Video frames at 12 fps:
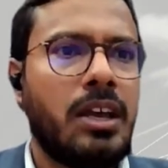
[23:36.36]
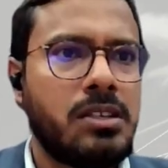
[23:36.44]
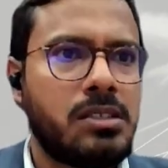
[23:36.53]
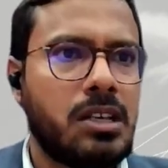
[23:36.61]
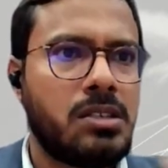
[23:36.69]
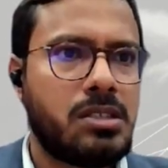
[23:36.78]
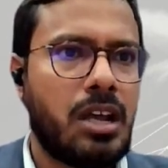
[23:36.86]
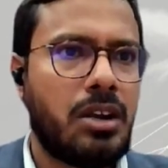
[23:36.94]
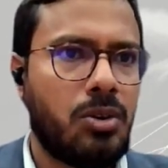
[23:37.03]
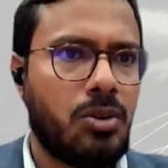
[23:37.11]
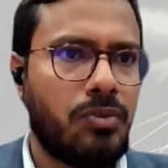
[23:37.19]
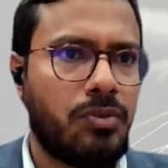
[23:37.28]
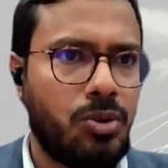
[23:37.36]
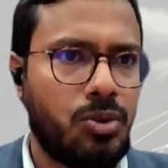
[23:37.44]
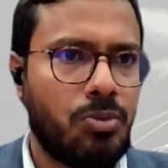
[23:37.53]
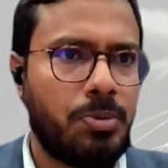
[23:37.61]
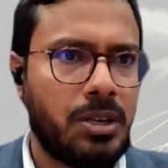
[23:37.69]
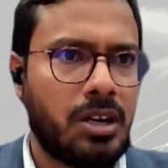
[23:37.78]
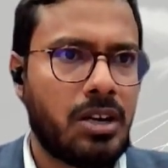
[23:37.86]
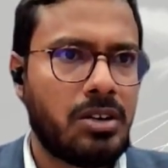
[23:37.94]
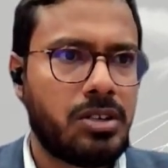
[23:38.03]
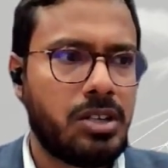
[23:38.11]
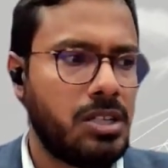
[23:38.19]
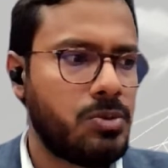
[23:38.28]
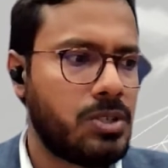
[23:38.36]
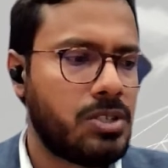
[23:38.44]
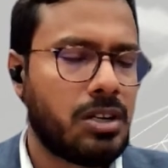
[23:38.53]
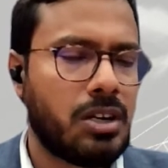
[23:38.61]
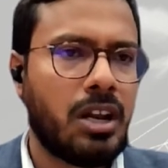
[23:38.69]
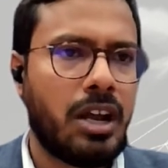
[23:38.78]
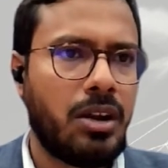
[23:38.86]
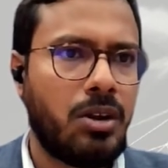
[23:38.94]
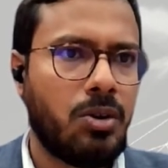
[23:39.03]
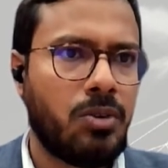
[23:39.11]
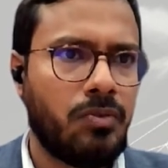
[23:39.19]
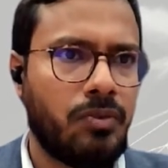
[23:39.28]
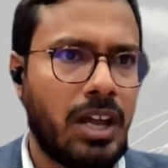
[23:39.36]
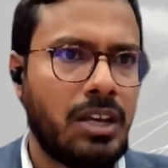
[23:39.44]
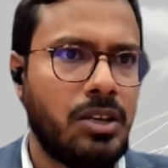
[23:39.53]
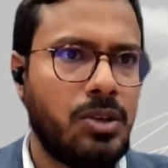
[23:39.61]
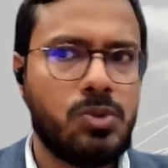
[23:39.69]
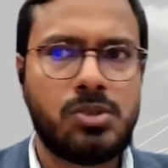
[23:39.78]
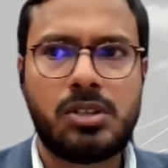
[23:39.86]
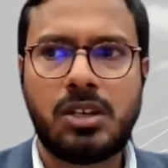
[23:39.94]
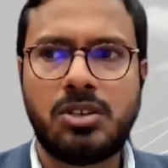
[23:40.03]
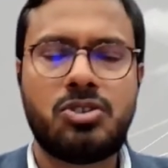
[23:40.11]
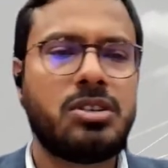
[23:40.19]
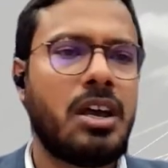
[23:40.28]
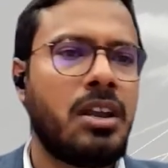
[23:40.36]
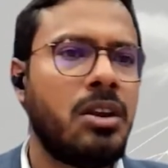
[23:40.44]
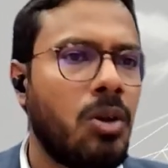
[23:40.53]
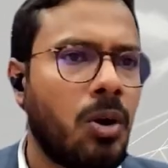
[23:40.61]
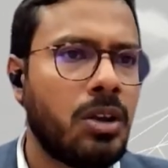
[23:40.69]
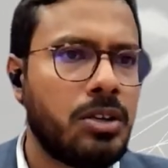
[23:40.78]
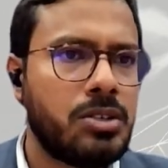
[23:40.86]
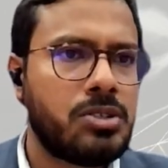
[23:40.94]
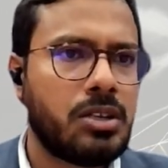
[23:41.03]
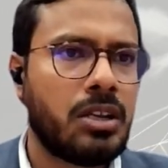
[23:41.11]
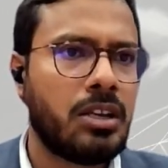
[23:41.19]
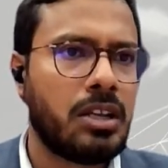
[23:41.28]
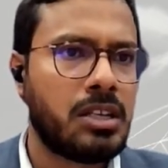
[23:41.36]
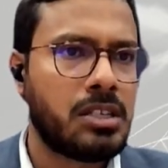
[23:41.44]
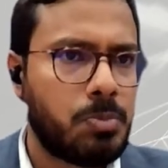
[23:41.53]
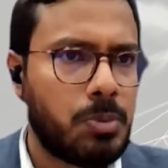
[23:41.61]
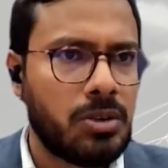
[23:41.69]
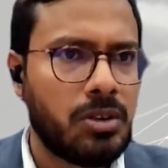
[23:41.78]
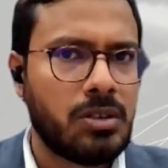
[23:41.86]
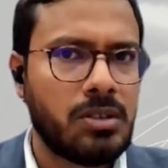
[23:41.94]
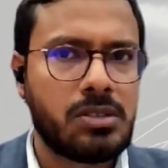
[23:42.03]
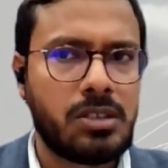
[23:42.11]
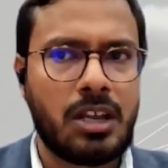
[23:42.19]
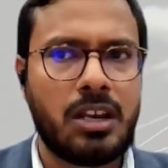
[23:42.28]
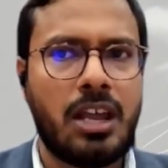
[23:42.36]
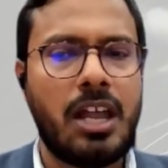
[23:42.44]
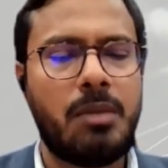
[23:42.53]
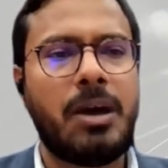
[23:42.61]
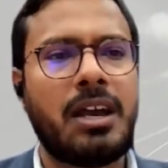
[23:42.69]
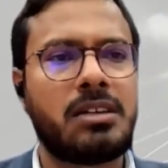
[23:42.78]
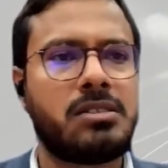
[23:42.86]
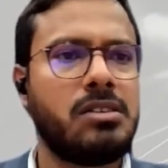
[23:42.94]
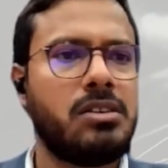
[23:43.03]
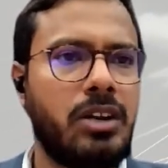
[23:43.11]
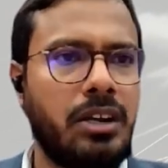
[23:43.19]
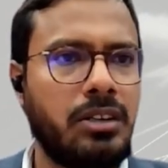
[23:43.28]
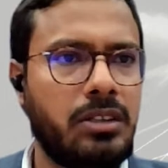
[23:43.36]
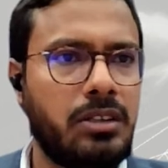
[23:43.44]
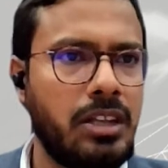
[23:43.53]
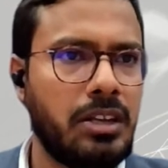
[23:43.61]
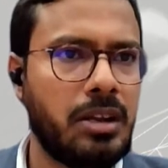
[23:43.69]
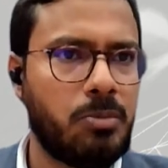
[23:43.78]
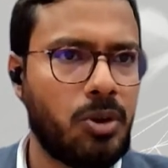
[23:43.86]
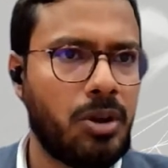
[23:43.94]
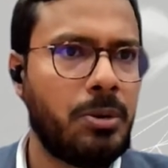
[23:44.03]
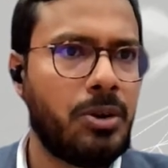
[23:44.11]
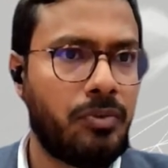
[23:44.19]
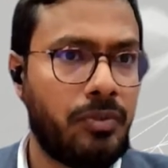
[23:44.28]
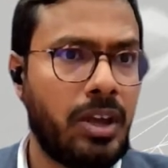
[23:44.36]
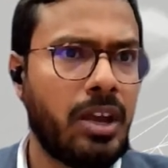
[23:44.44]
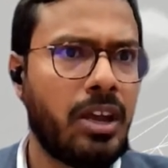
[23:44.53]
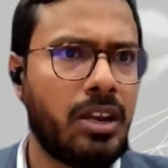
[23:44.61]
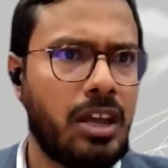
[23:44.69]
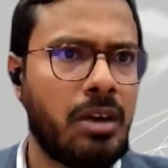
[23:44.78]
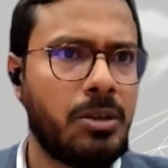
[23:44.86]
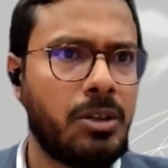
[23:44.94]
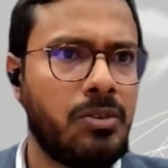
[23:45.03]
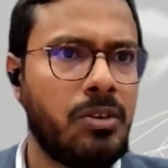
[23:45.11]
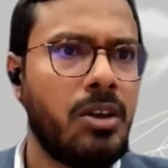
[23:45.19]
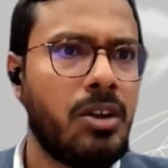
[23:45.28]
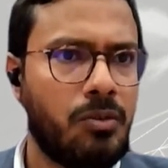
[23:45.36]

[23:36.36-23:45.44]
as a set of European countries which are aligned on values can share knowledge and experience and help accelerate the deployment of AI and ML